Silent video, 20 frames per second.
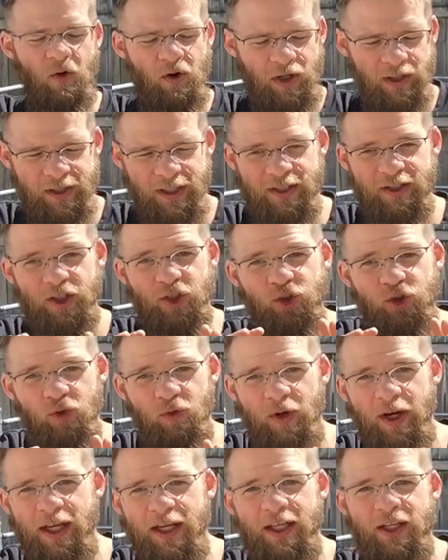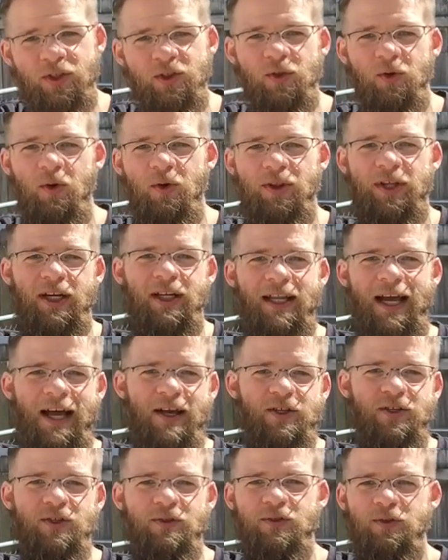or at least a training tool that
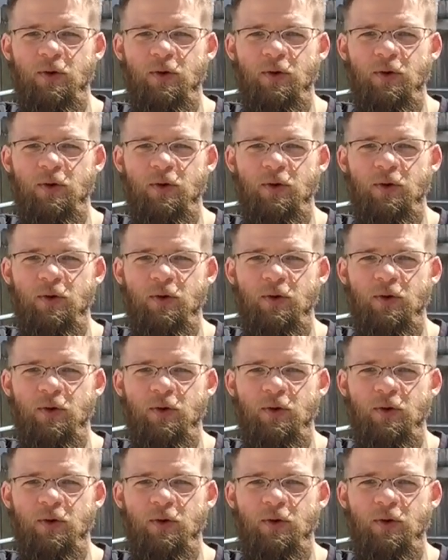allows you